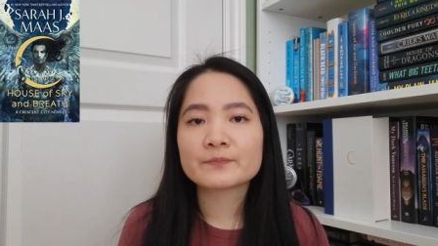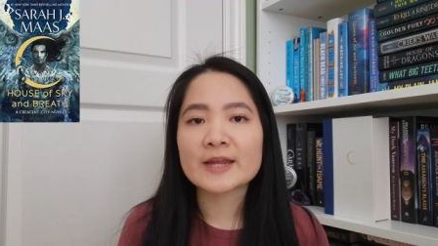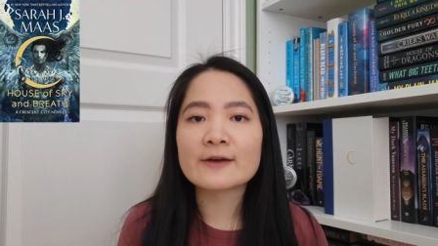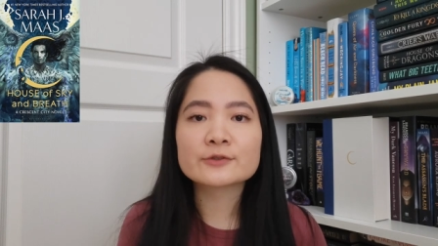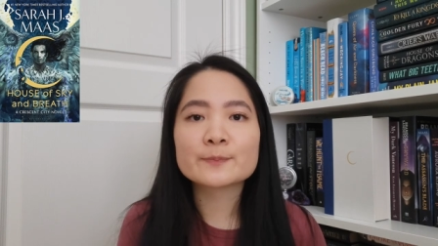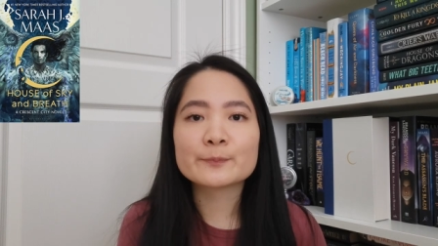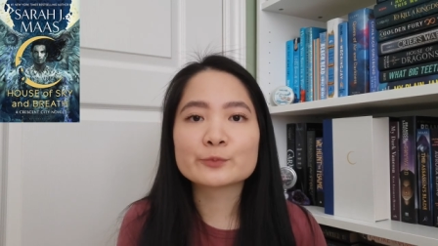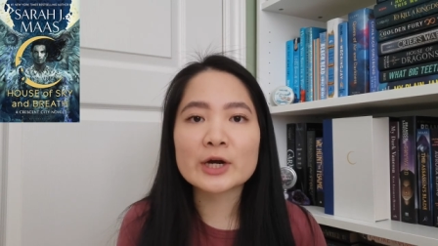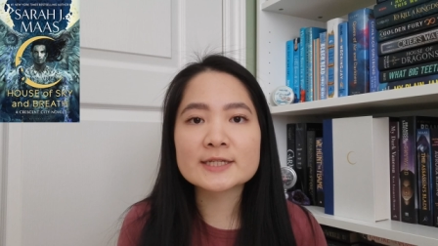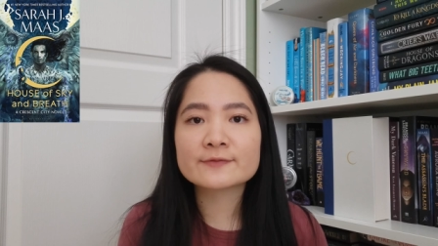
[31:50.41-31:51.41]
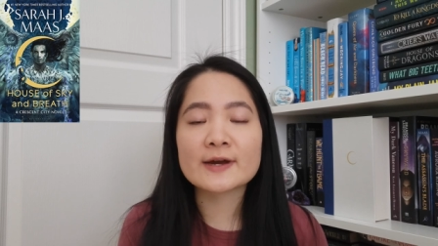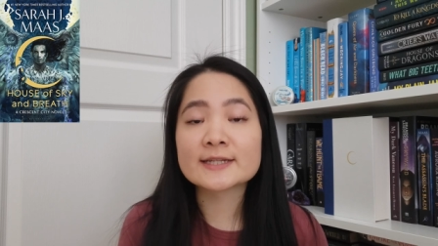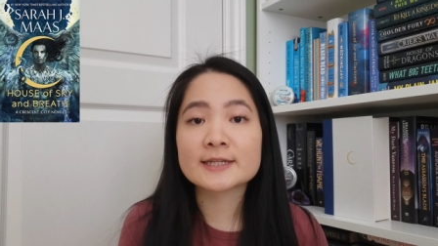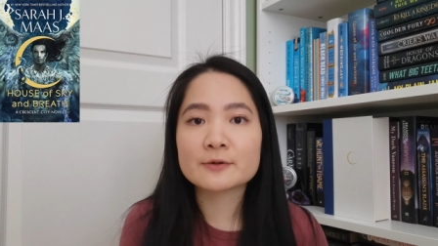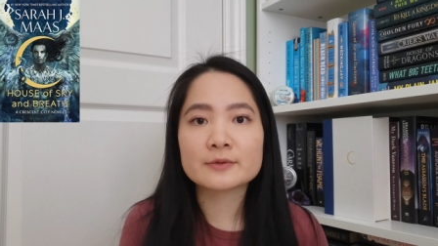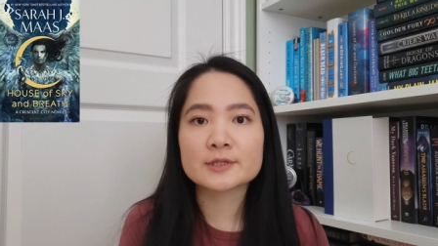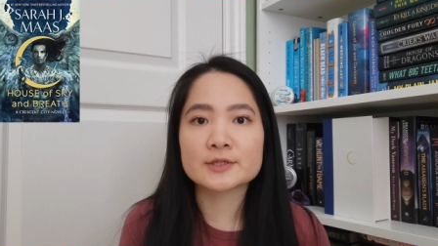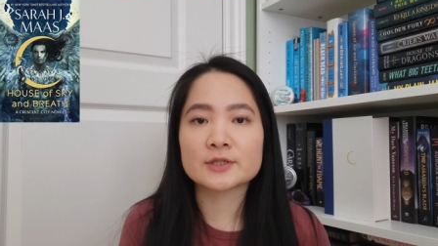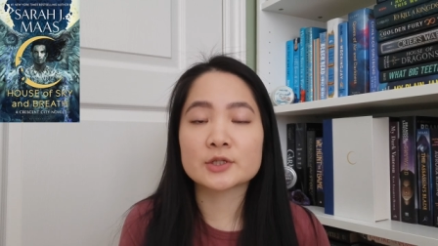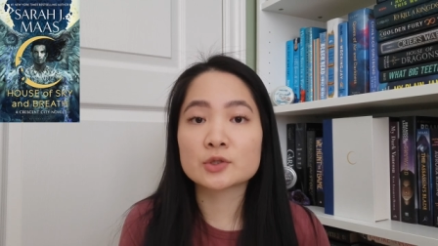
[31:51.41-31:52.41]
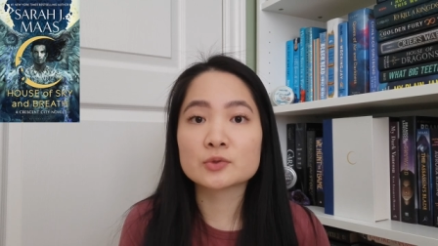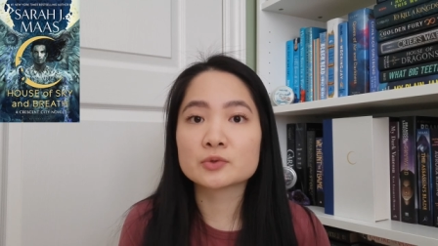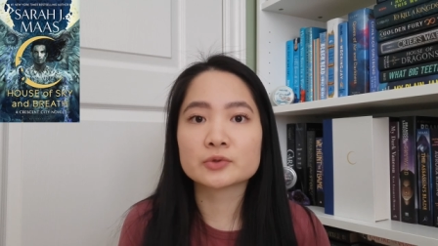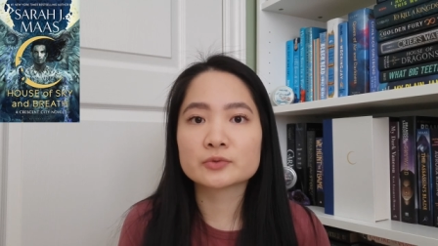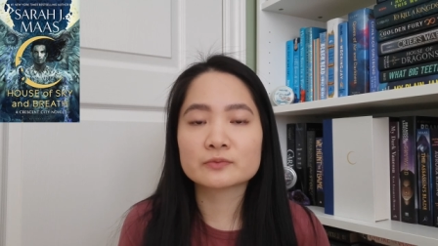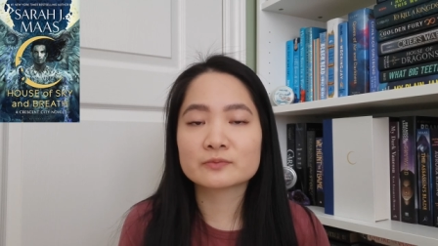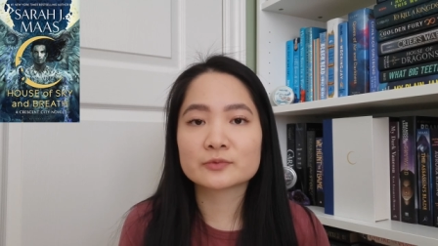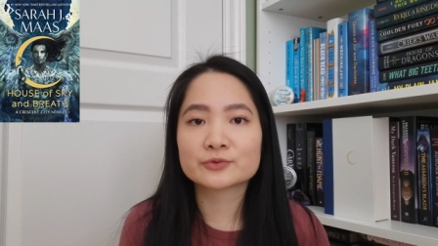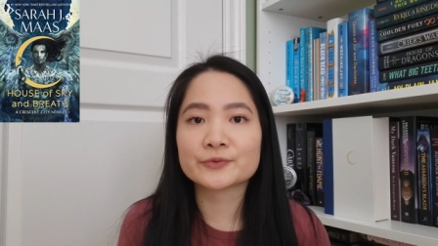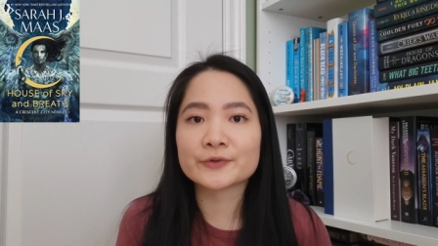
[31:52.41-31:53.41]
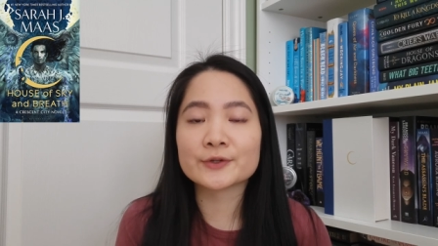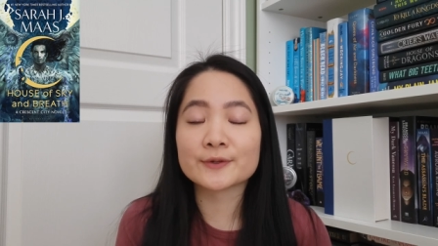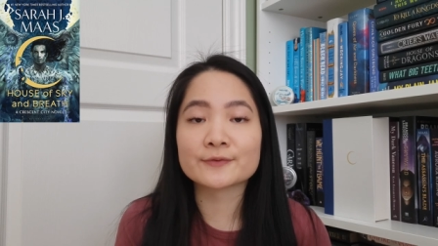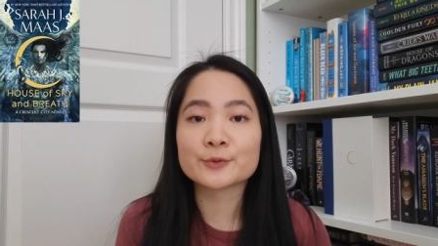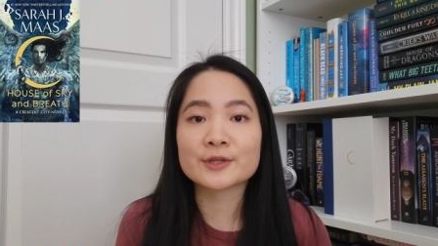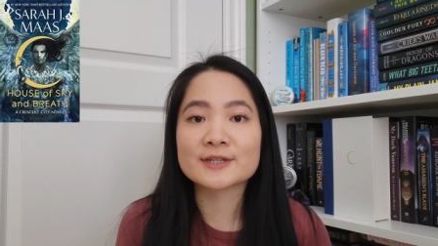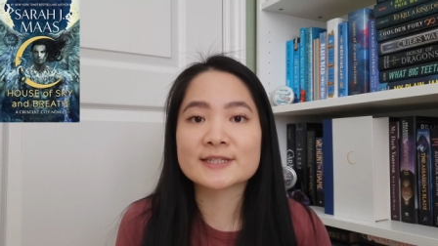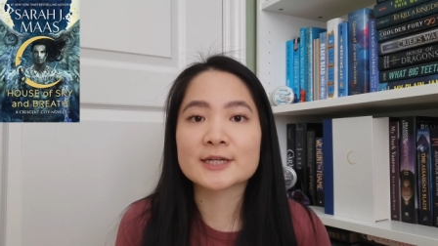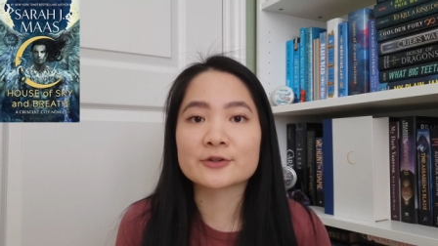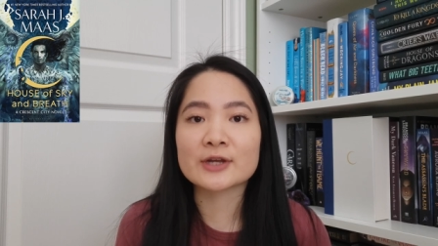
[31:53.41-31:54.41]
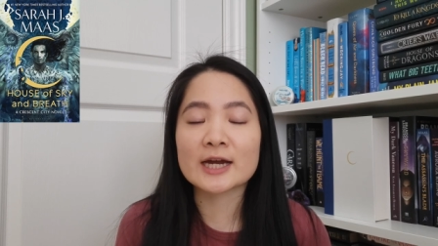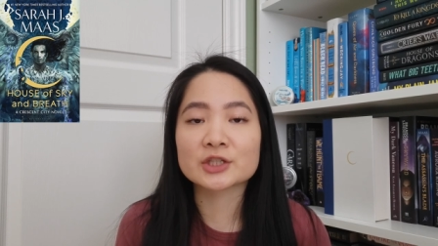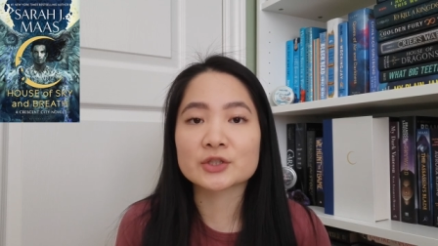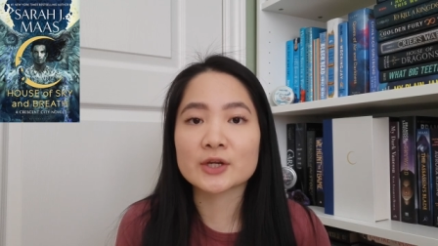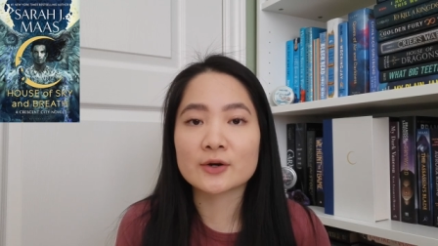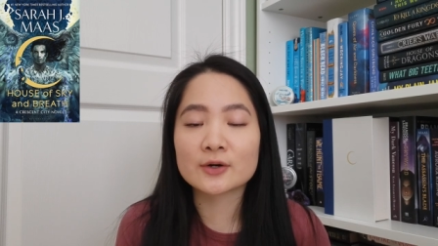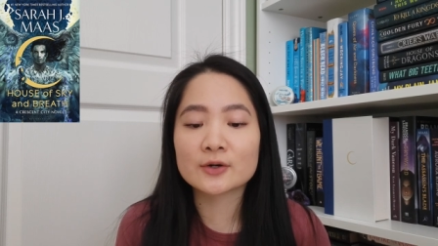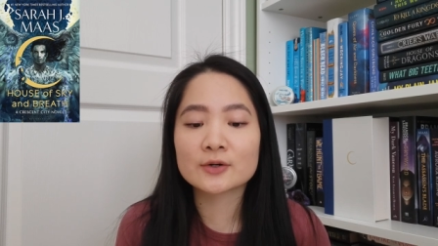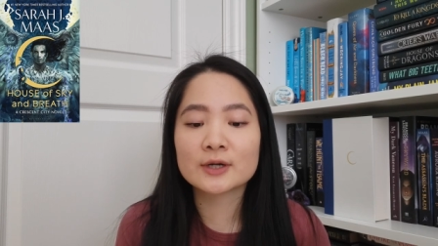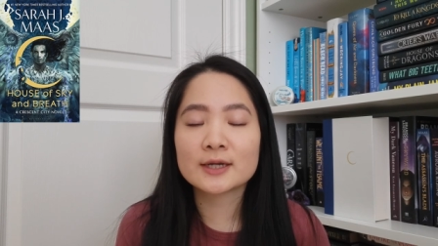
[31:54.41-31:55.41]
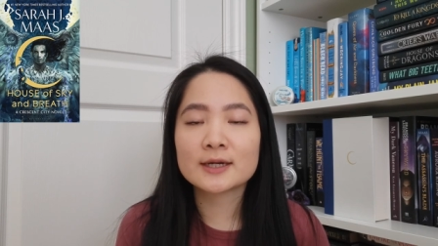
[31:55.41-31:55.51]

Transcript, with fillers: After Bryce finds out this huge reveal of who the Steri actually are.